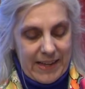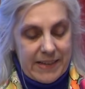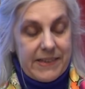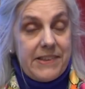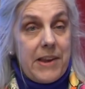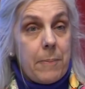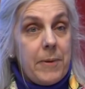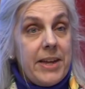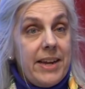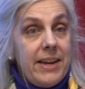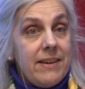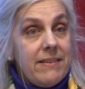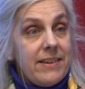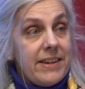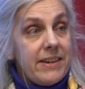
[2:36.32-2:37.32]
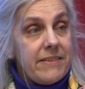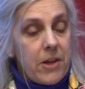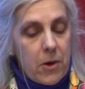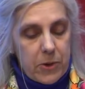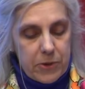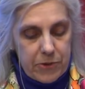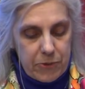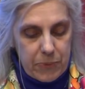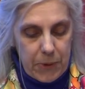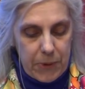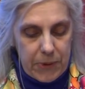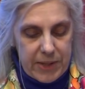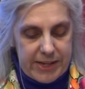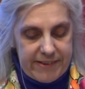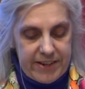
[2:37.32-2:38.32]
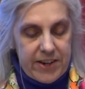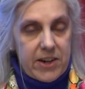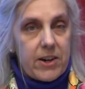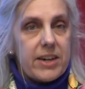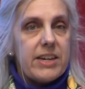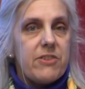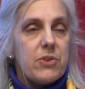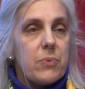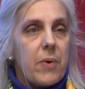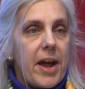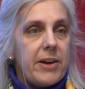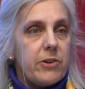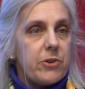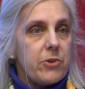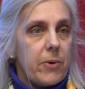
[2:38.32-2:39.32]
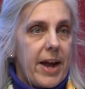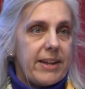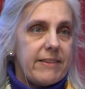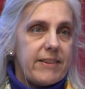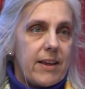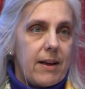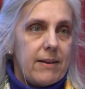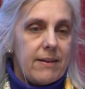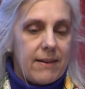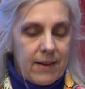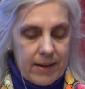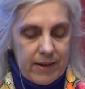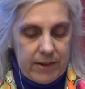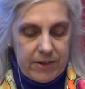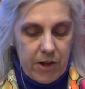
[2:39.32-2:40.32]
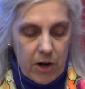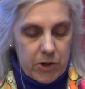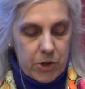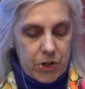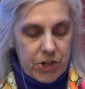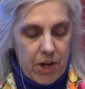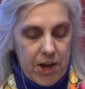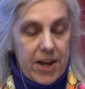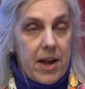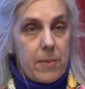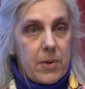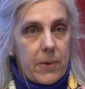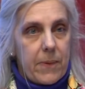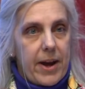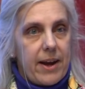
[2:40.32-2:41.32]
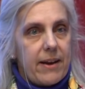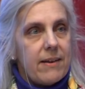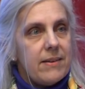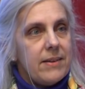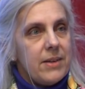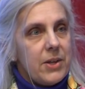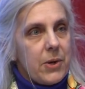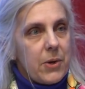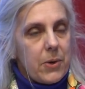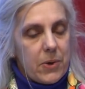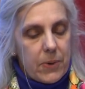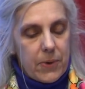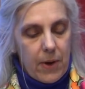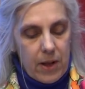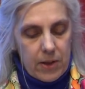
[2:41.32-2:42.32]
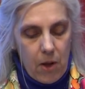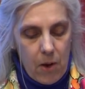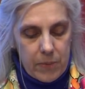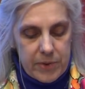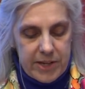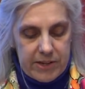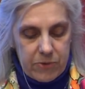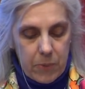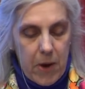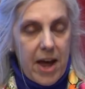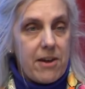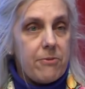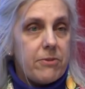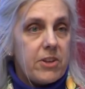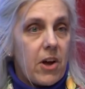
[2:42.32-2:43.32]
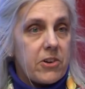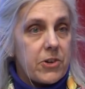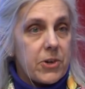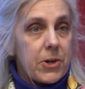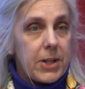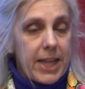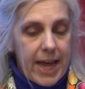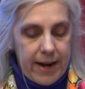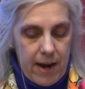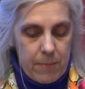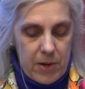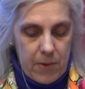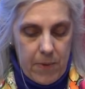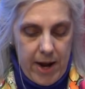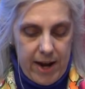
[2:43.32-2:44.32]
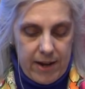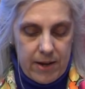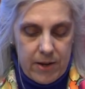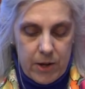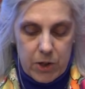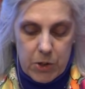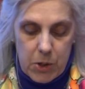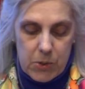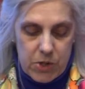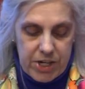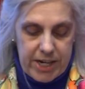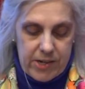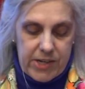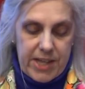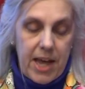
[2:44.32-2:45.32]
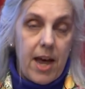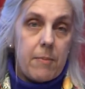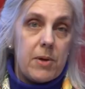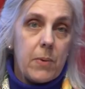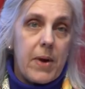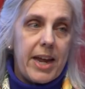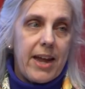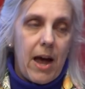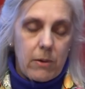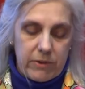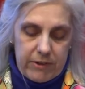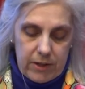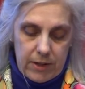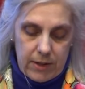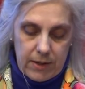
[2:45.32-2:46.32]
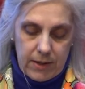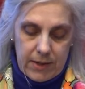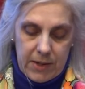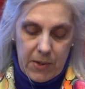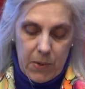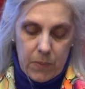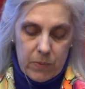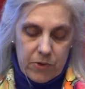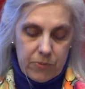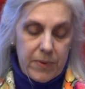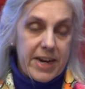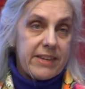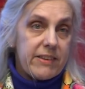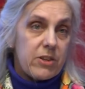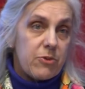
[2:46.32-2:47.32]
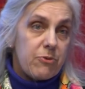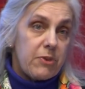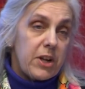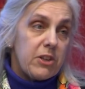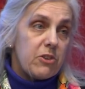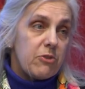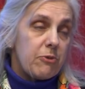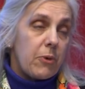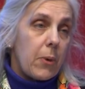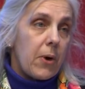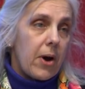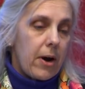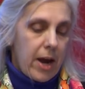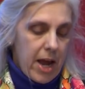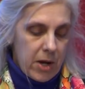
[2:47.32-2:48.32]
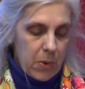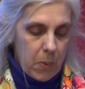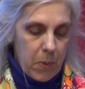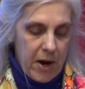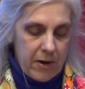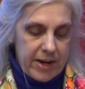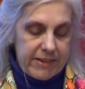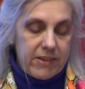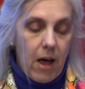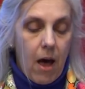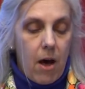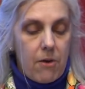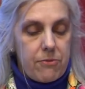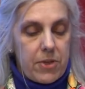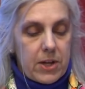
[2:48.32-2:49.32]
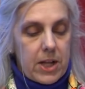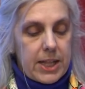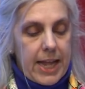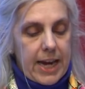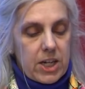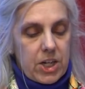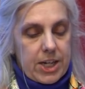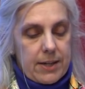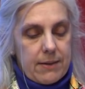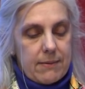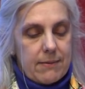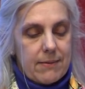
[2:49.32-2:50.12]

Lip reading: Stepping into his uncle's role this year is the writer's grandson, Dr. Seán Hemingway, who, along with his wife, Dr. Colette Hemingway, co-chairs the Hemingway Council, which raises funds for and awareness of the collection.